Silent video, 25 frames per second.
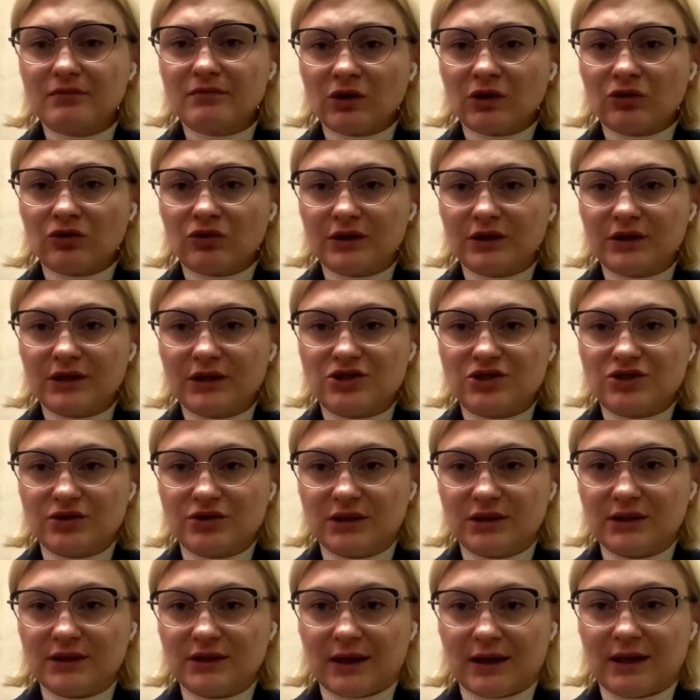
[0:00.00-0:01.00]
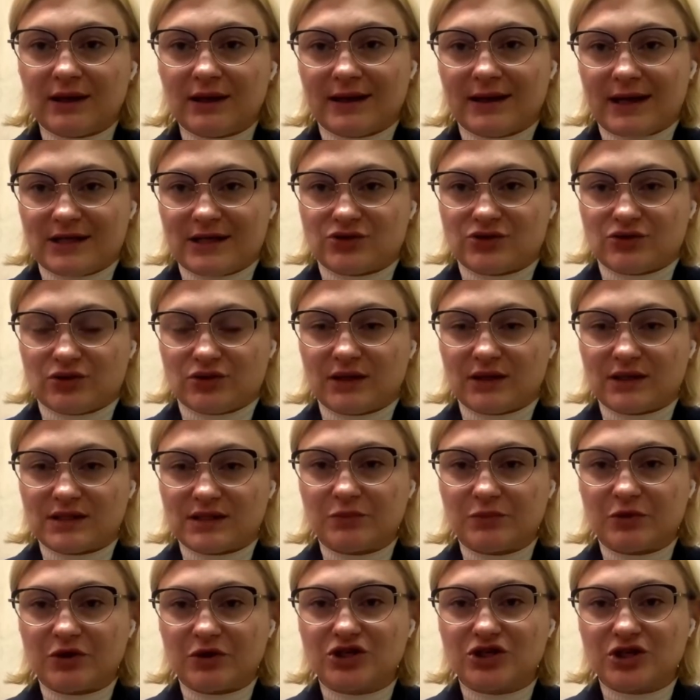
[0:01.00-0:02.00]
But I
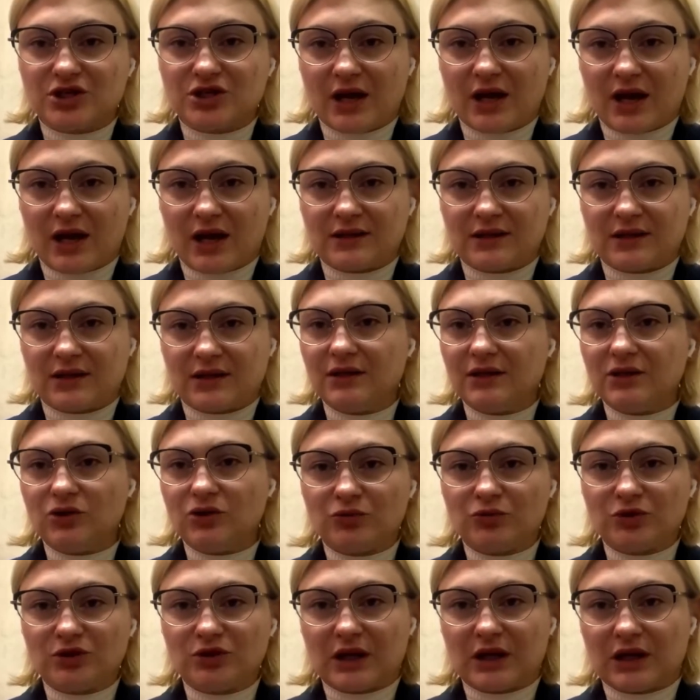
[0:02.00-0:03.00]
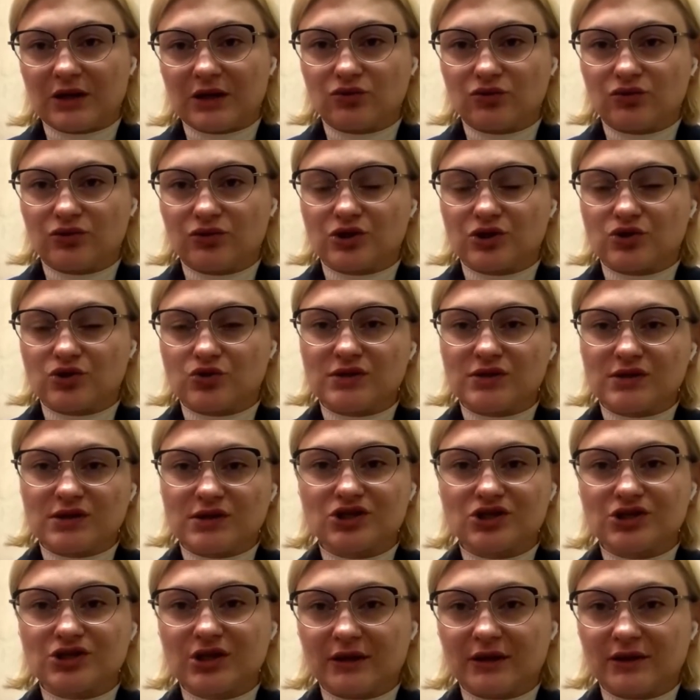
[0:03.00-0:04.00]
explained that in our
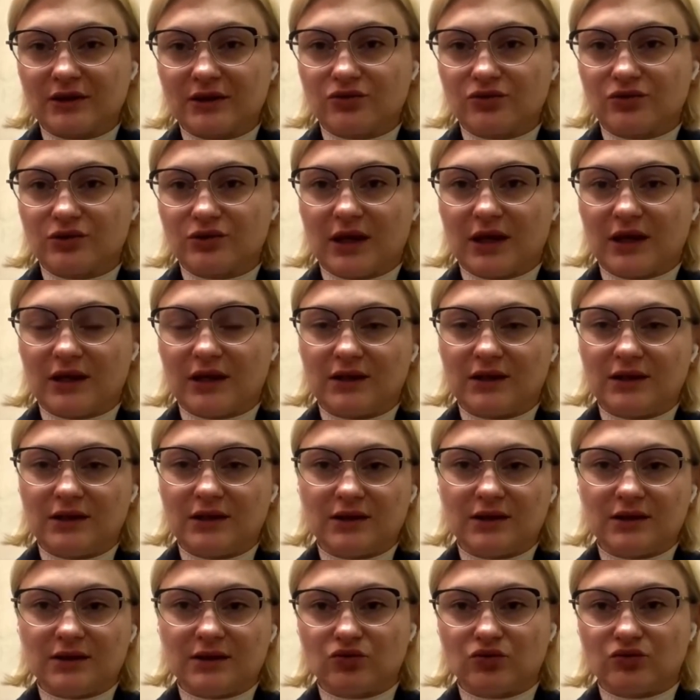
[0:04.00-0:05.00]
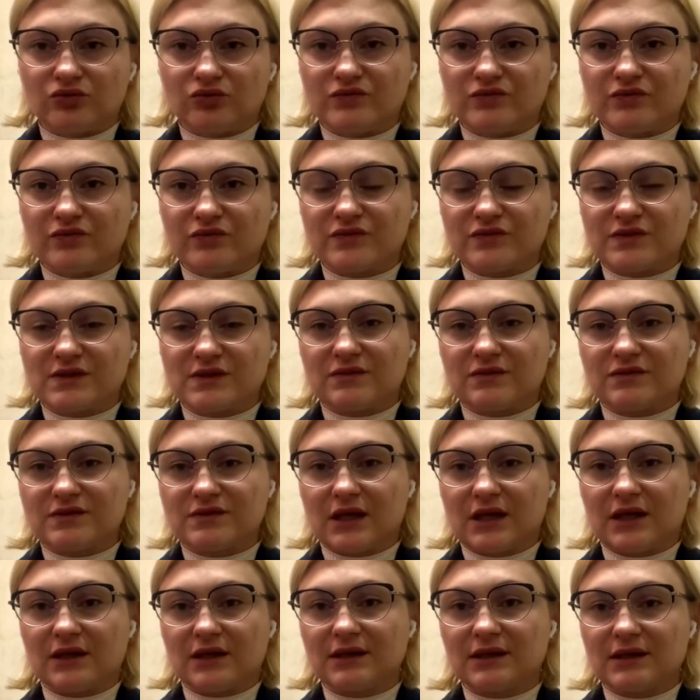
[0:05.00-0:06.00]
circumstances, when the aggressor
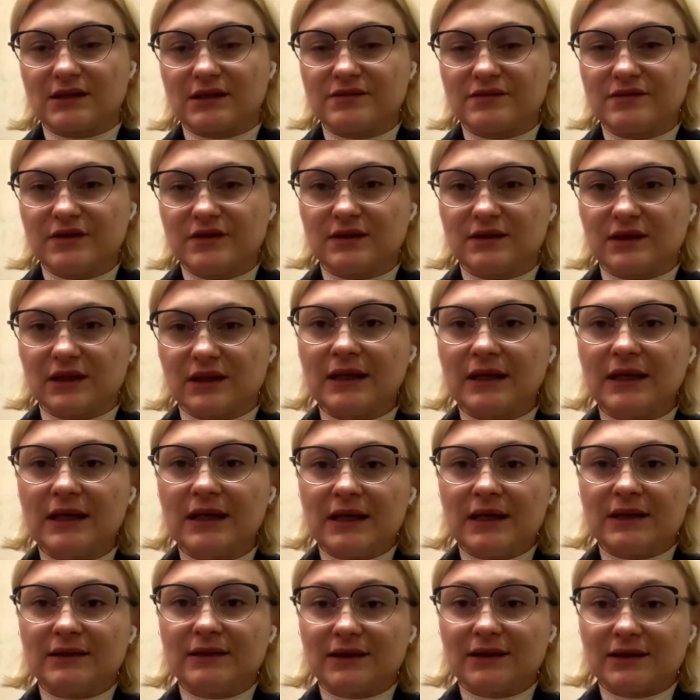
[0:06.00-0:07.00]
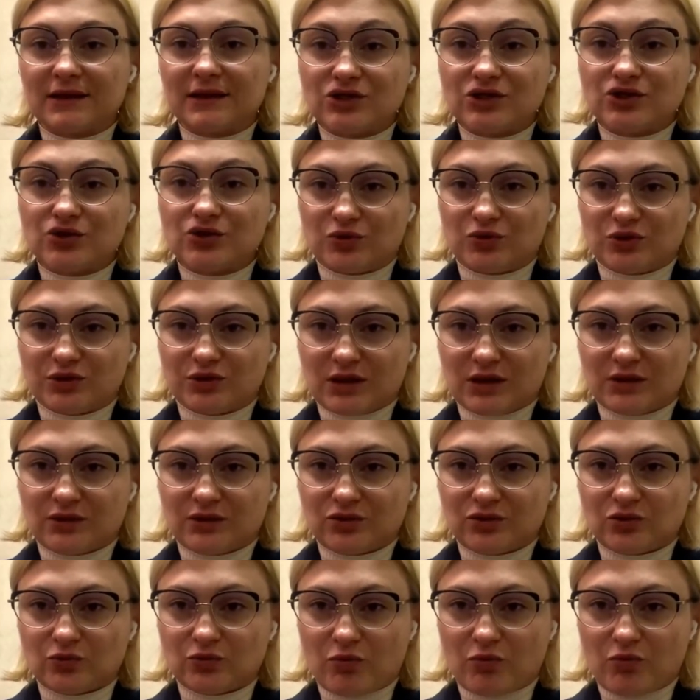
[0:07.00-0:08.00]
creates both the
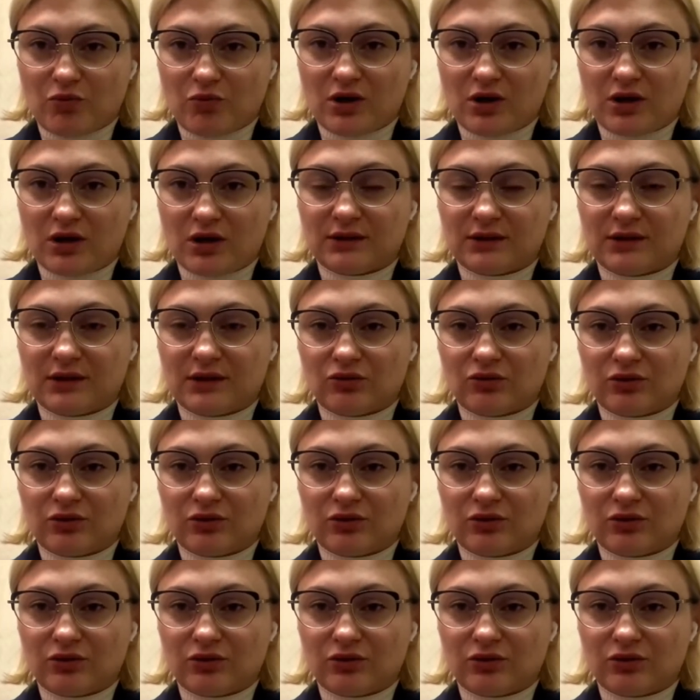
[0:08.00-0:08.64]
humanitarian